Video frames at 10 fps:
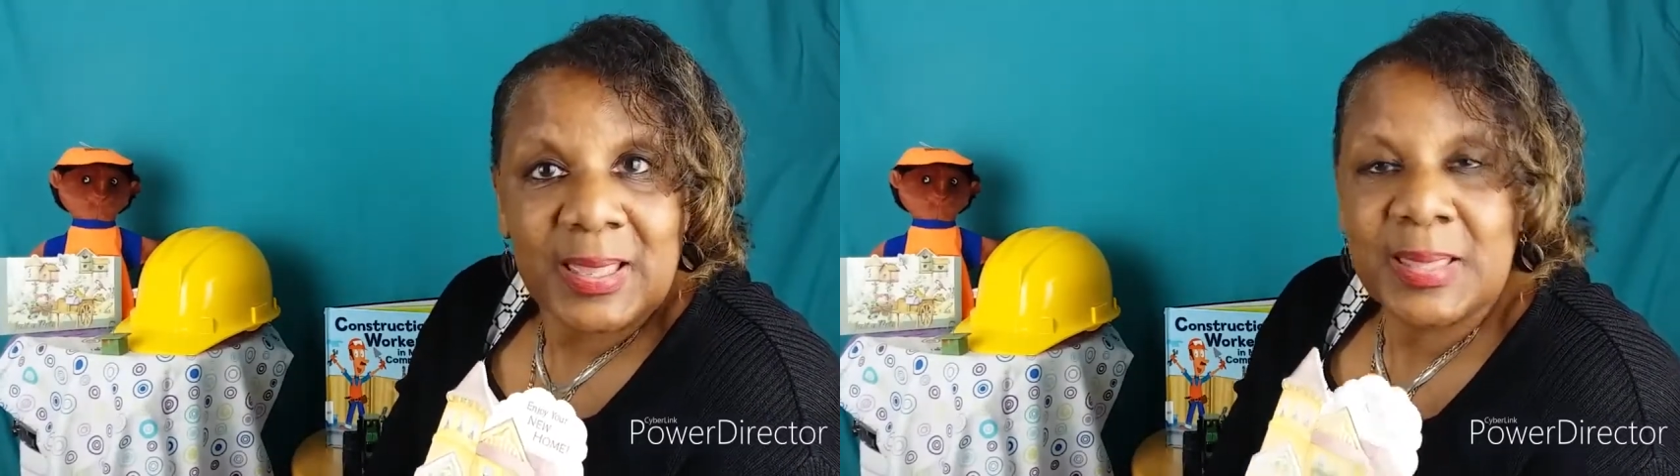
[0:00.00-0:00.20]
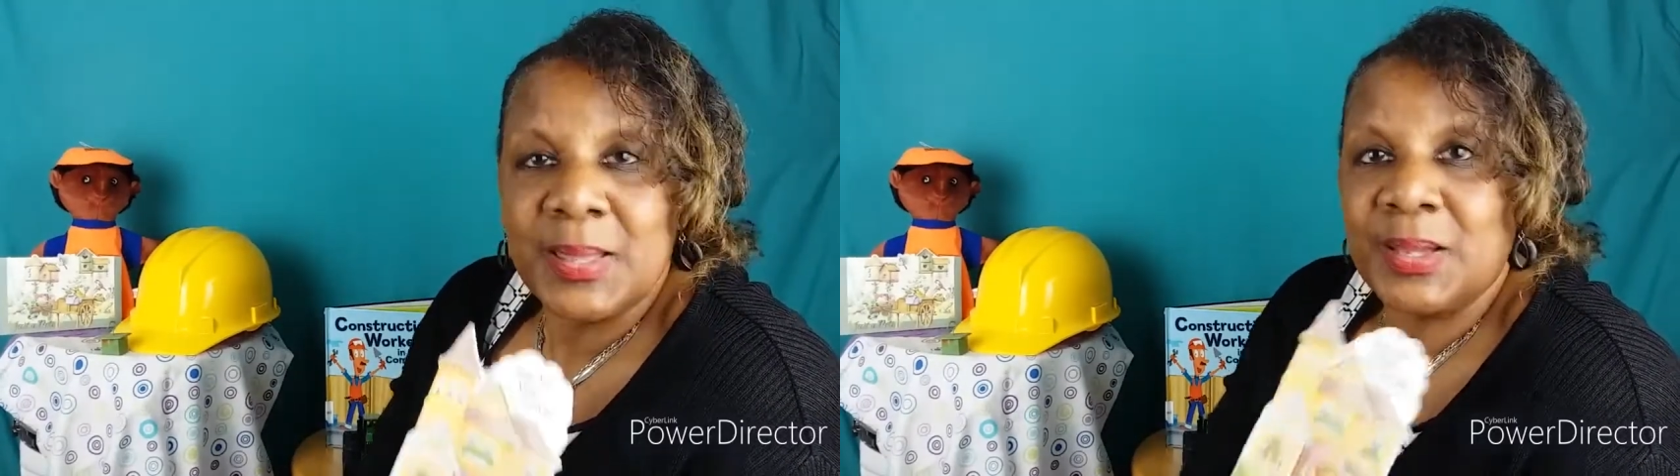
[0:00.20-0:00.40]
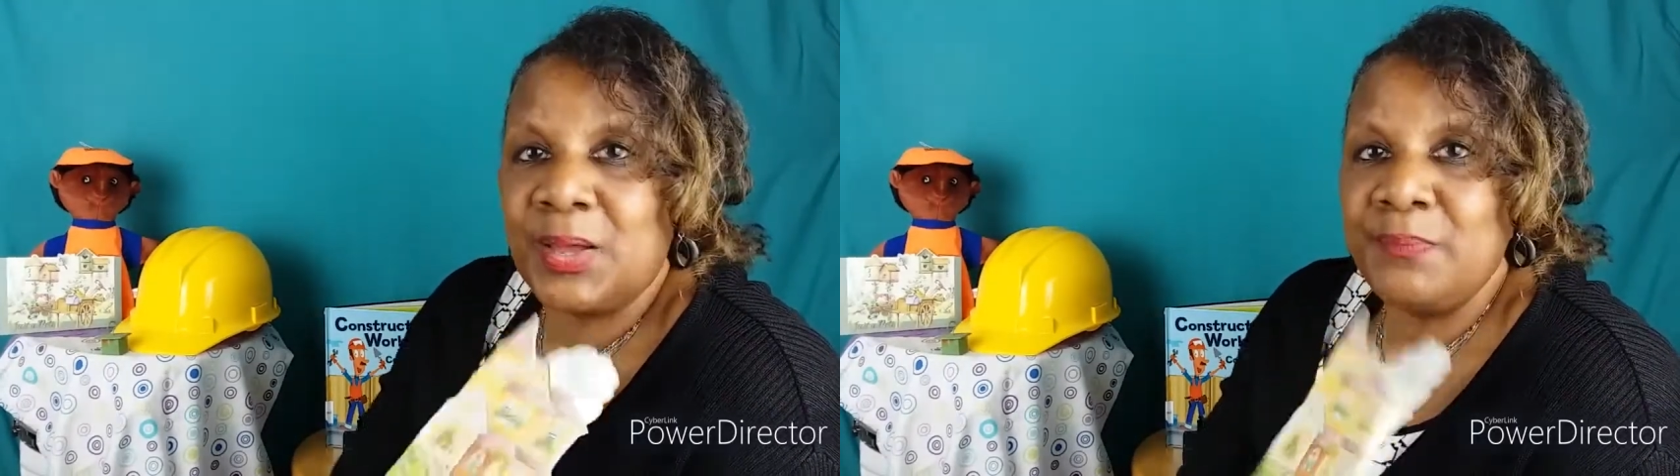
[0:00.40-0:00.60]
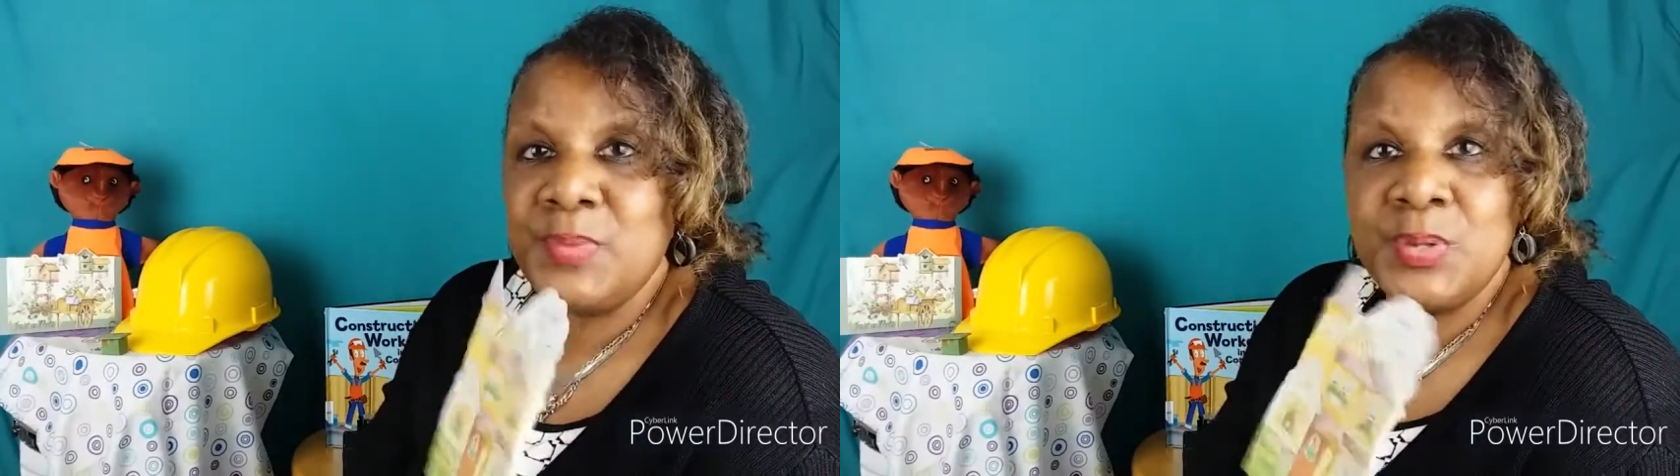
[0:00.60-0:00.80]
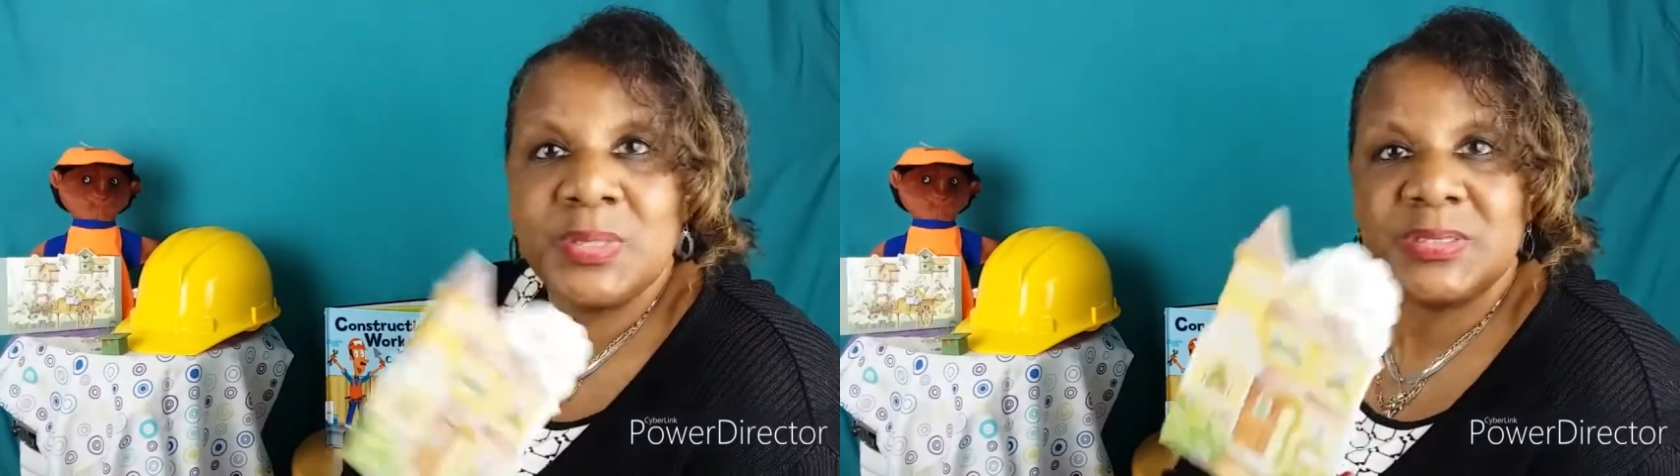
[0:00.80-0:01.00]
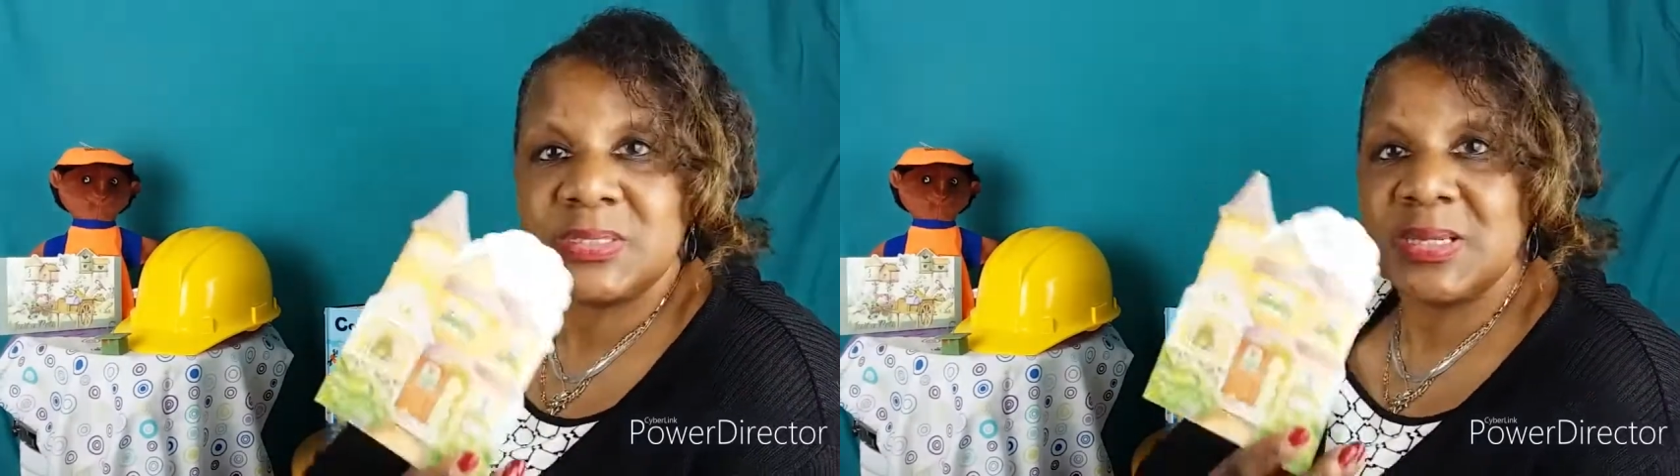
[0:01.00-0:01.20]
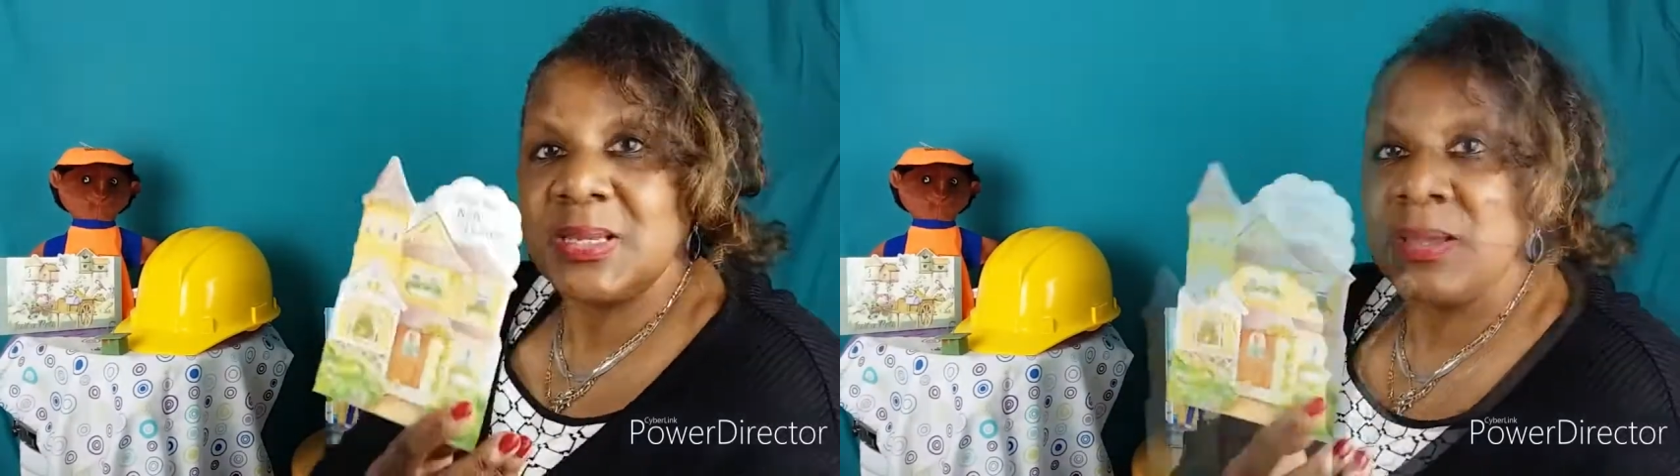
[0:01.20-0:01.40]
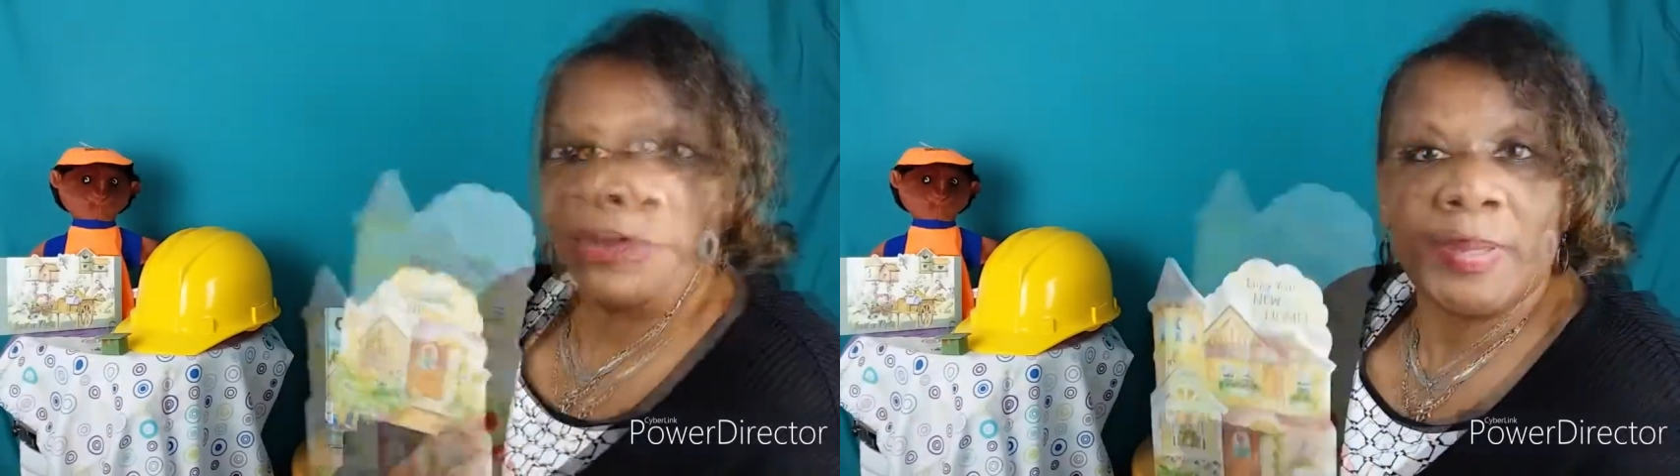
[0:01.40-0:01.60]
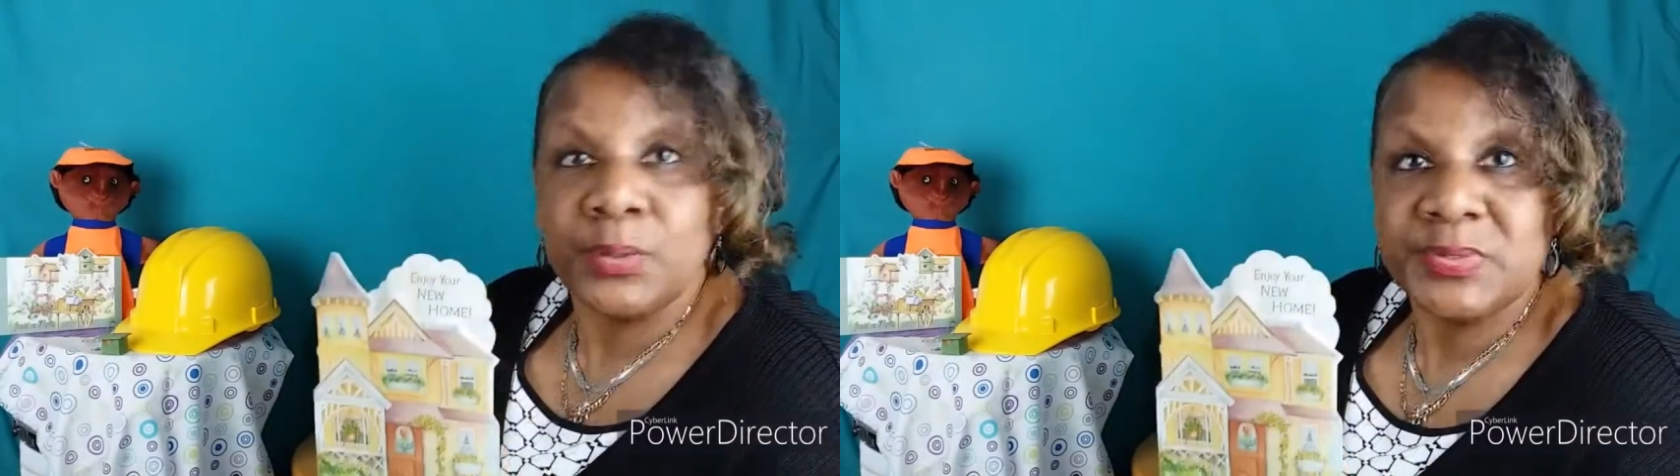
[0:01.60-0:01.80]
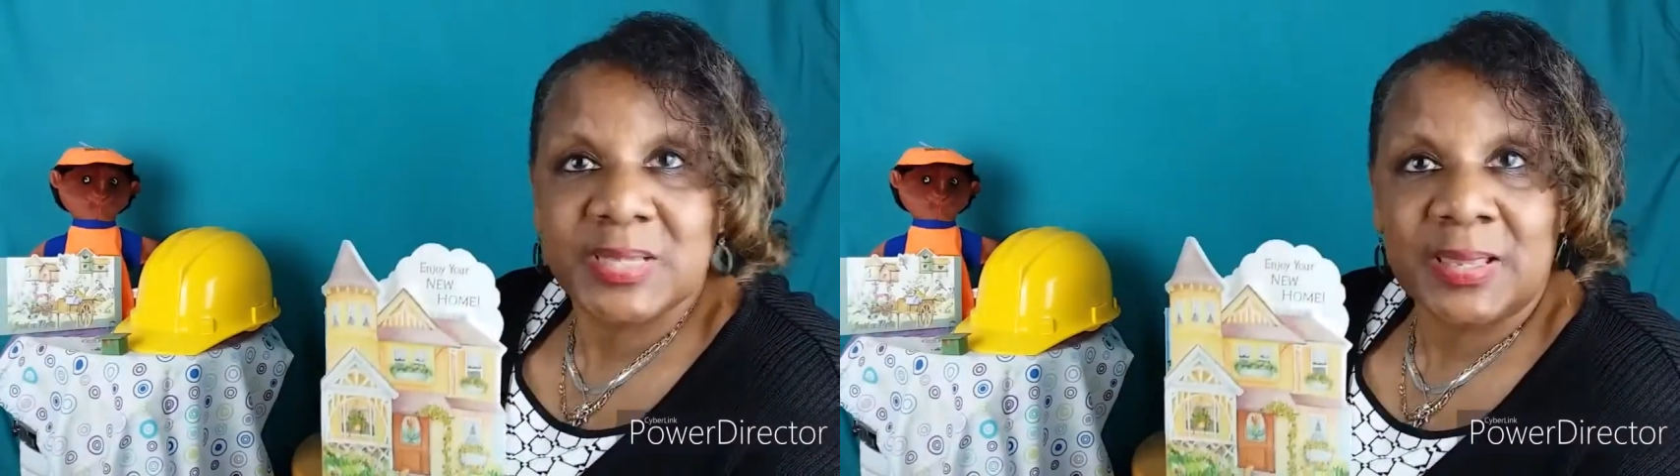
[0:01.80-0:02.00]
in a community
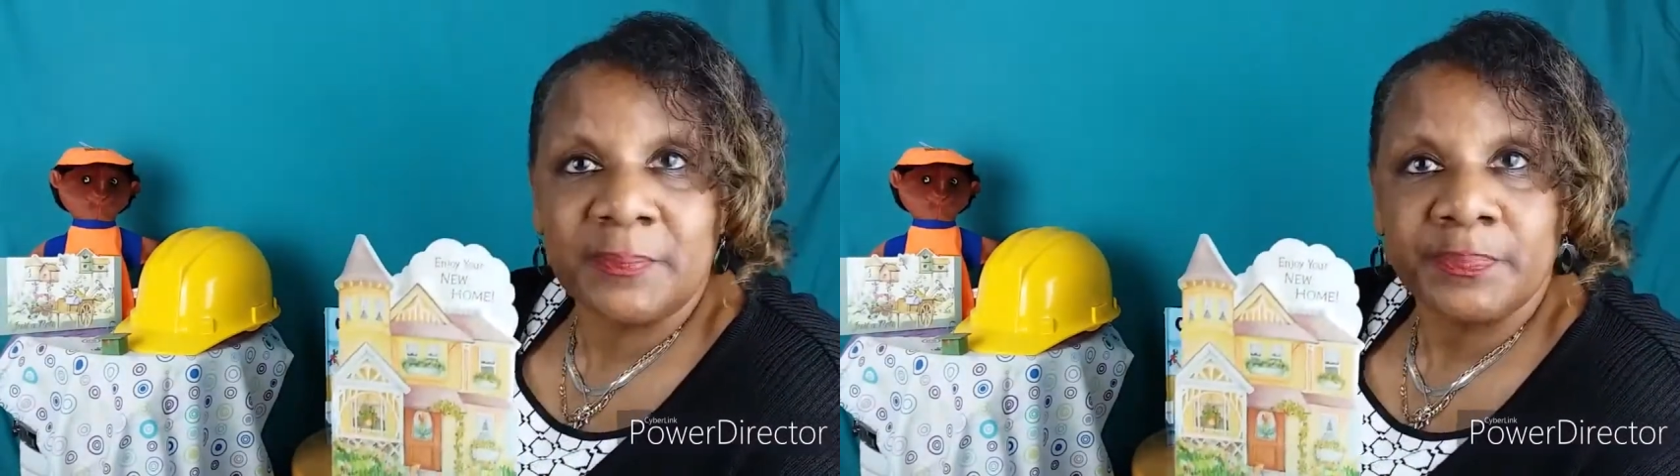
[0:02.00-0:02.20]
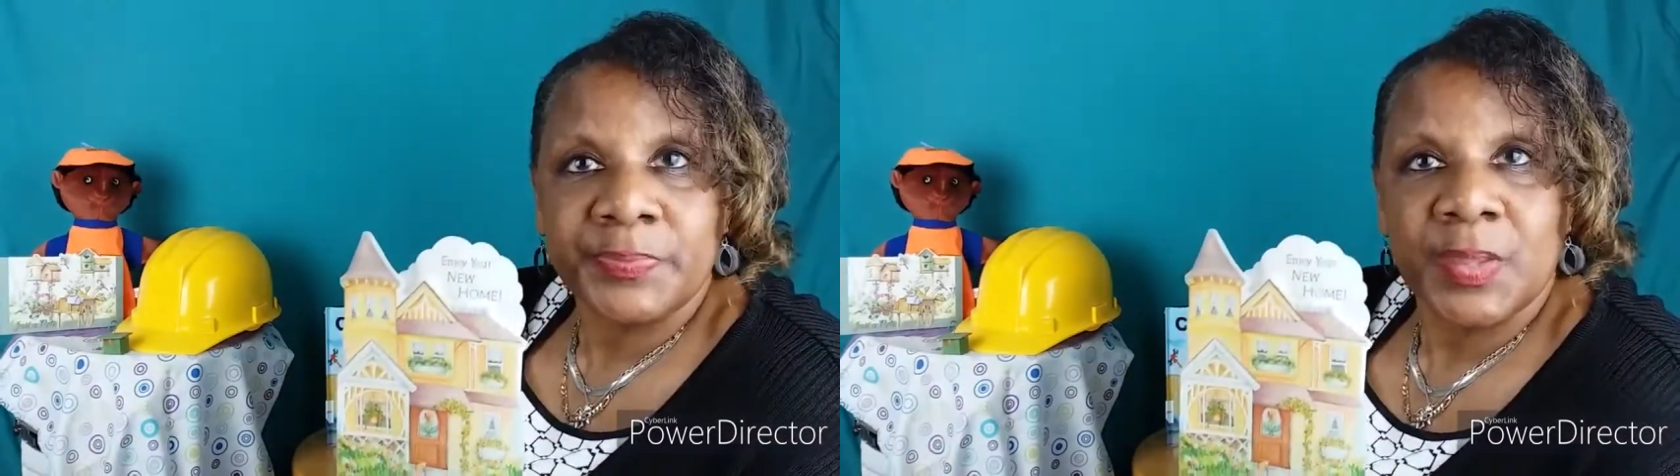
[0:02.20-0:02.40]
building.